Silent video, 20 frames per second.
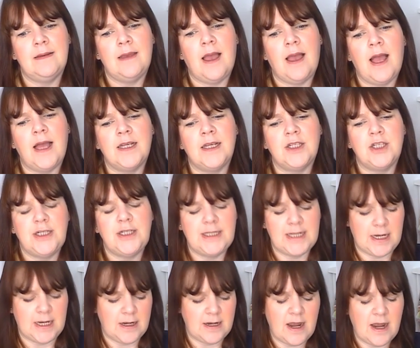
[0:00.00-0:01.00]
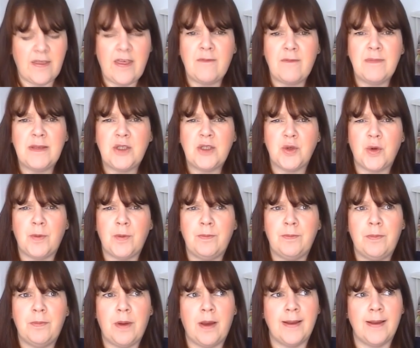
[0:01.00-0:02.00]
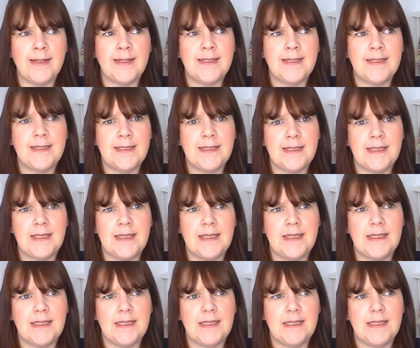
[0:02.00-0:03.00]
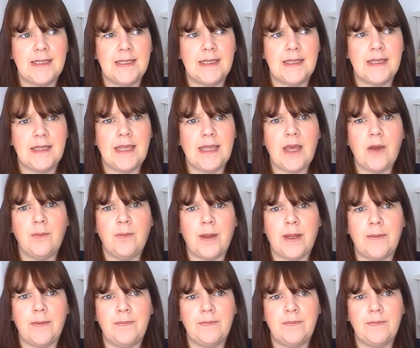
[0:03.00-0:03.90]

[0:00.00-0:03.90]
and she said no, they've been joined by Selma,